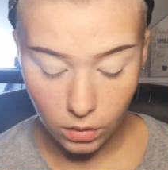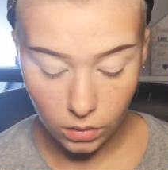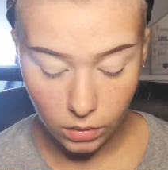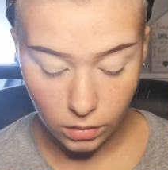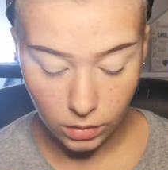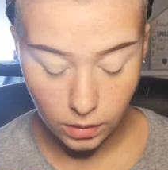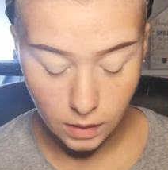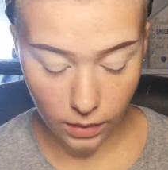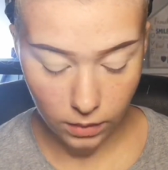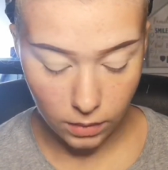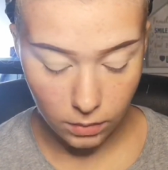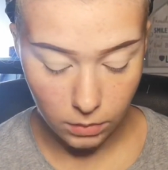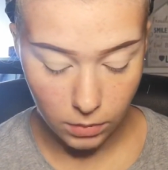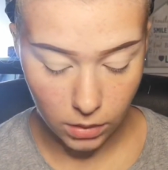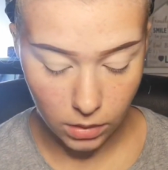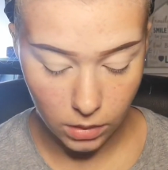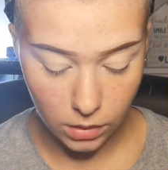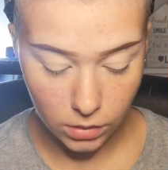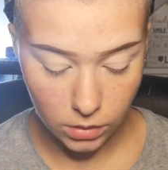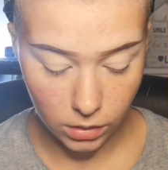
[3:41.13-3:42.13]
Now that my
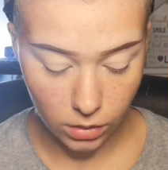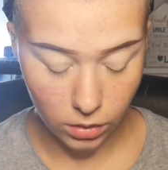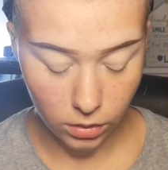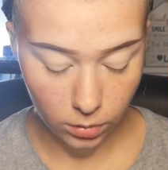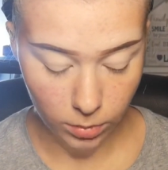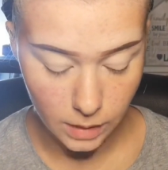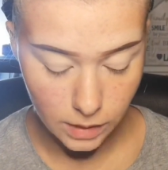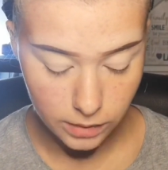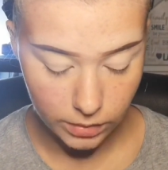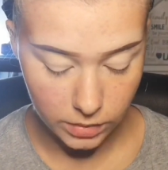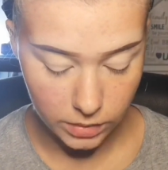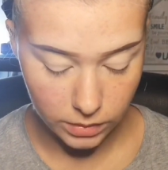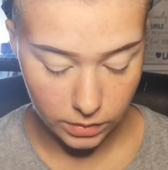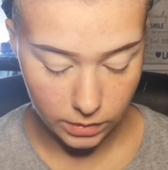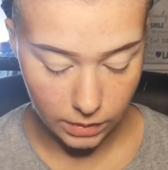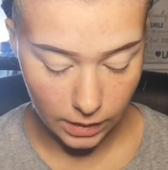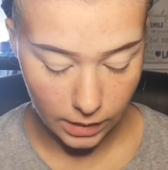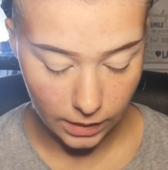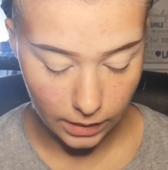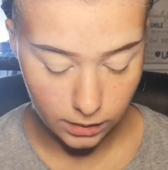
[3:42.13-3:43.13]
eyeshadow base is
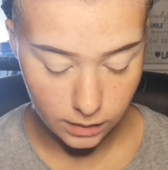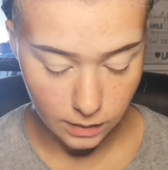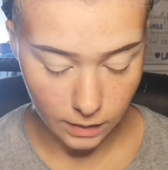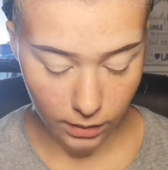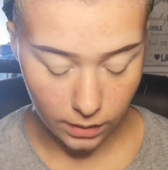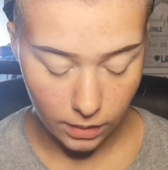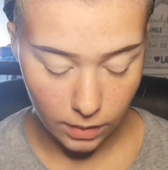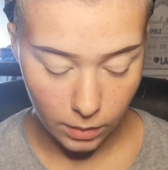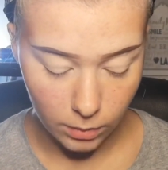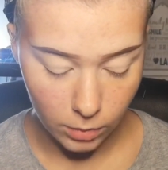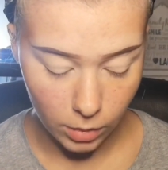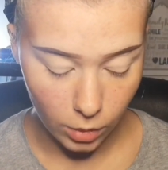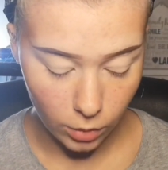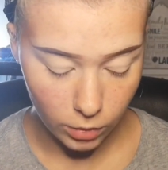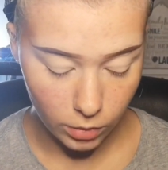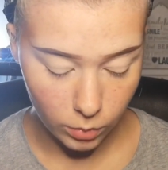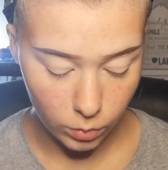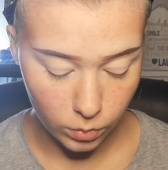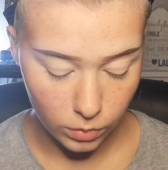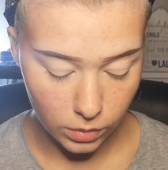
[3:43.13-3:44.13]
laid, I'm going
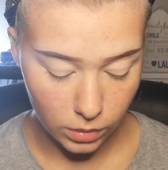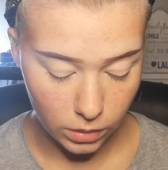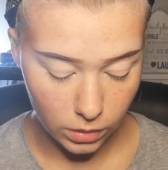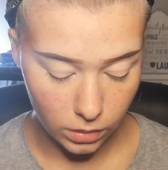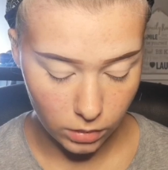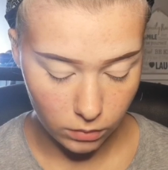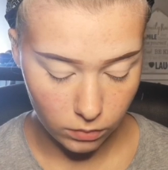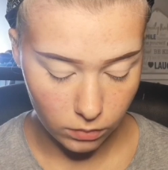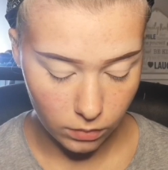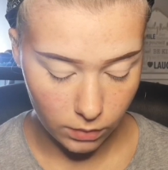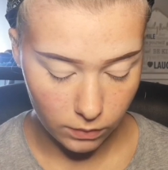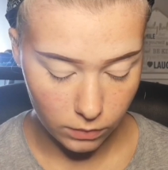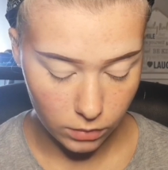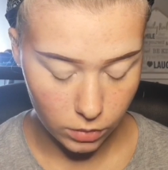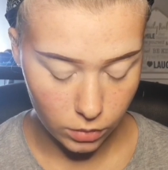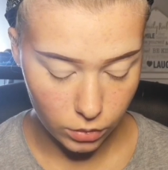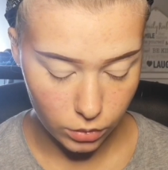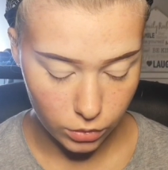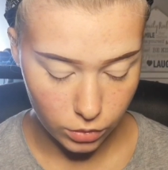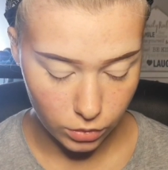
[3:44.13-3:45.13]
in with the
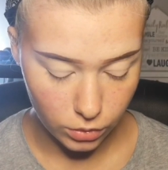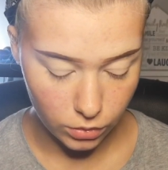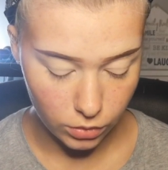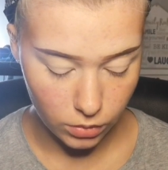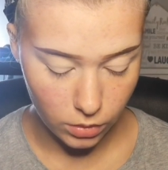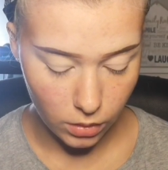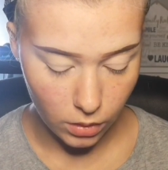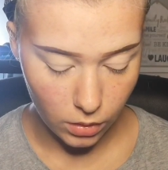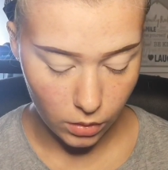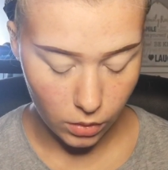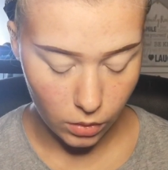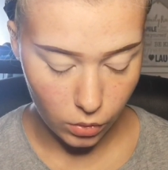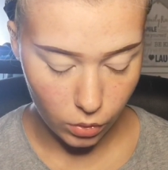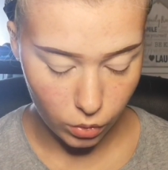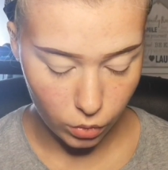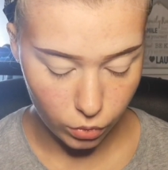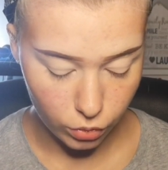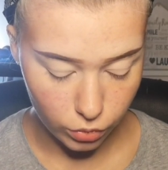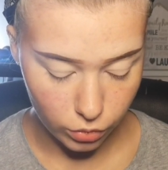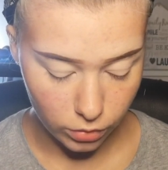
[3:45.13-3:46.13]
Revolution
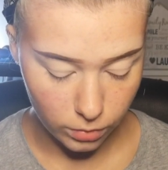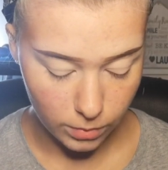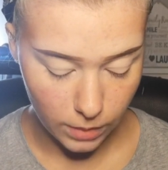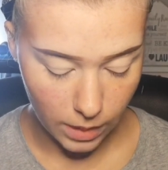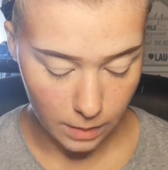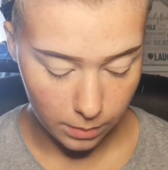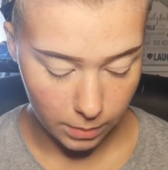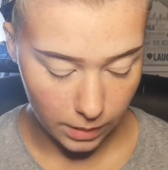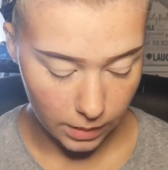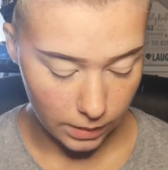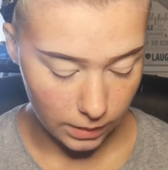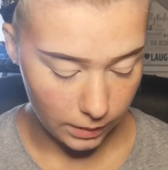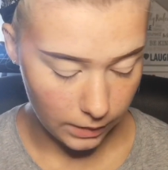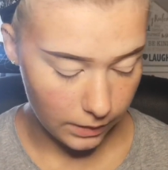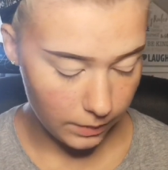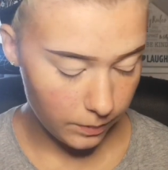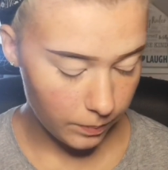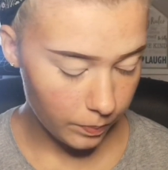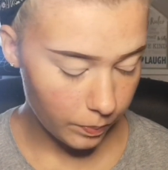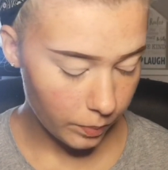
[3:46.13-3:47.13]
Ultra Matte palette,
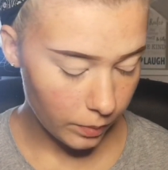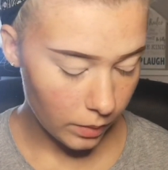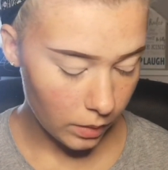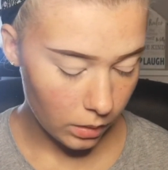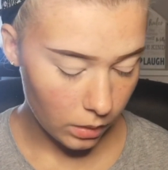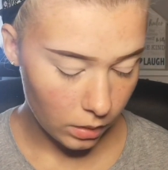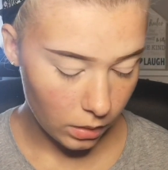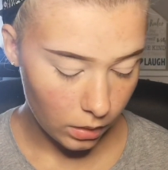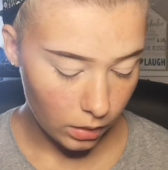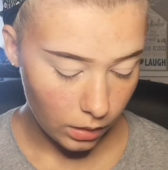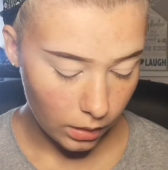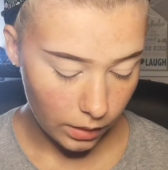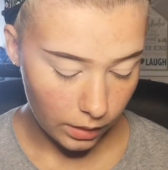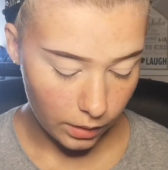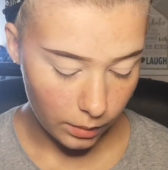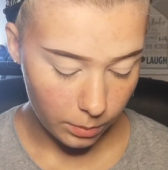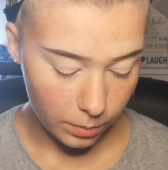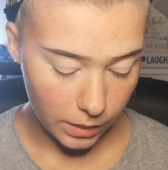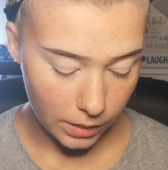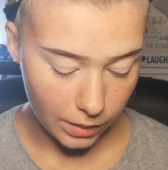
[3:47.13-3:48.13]
and
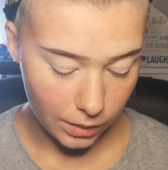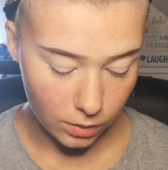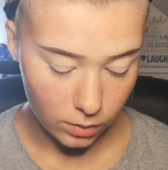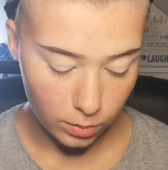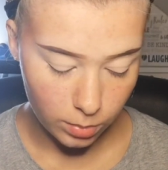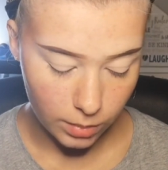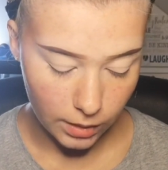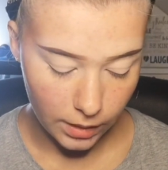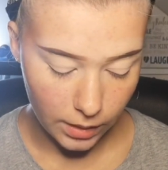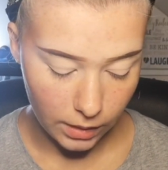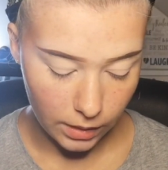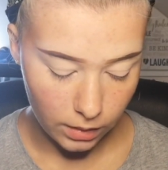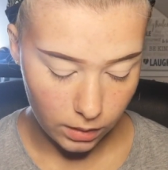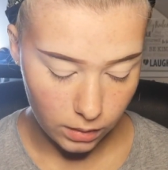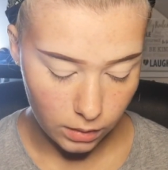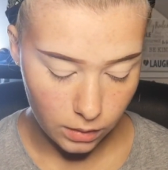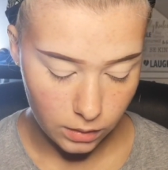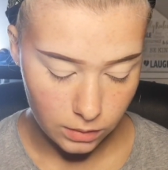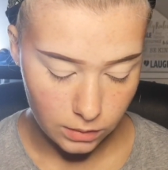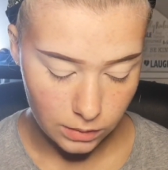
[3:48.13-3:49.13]
I'm picking up a
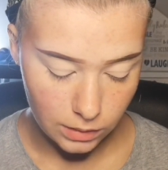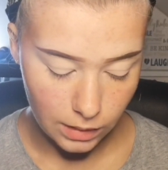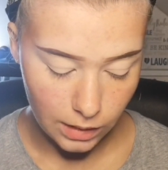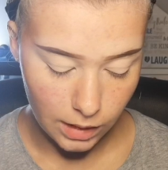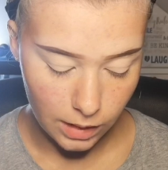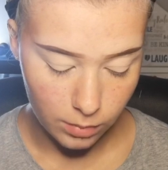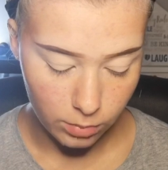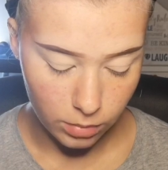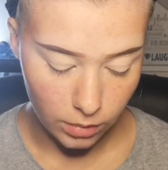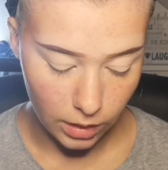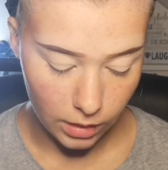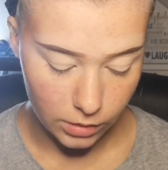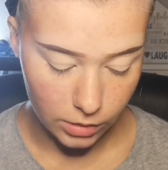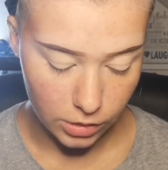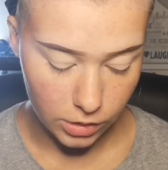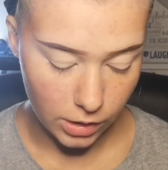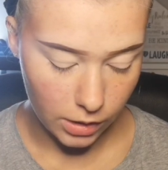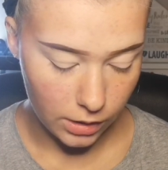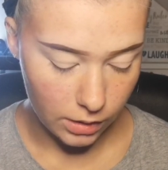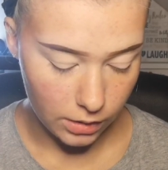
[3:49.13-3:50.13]
light brown
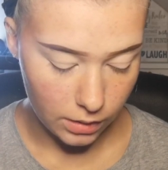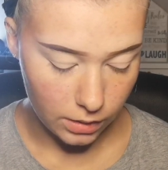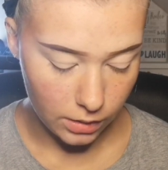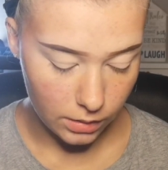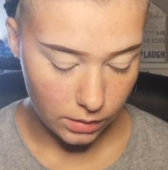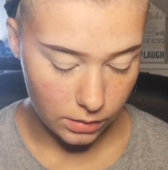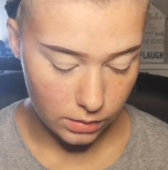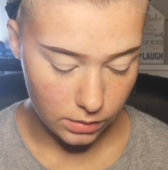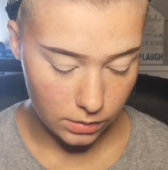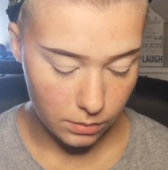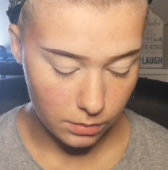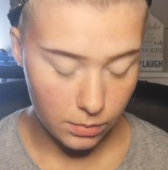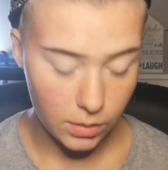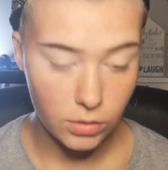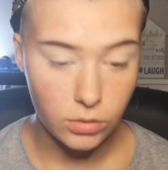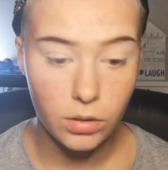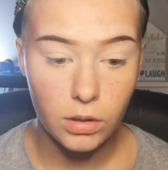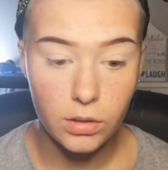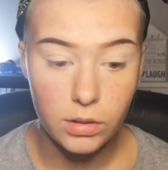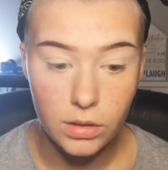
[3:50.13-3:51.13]
shade as my
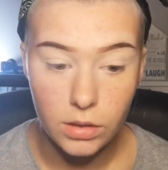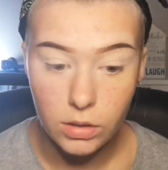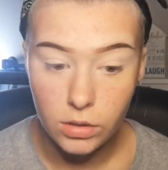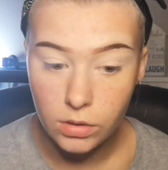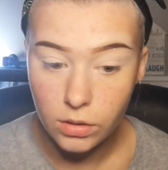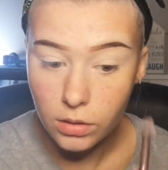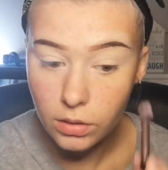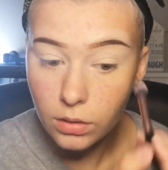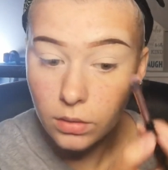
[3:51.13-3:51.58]
transition.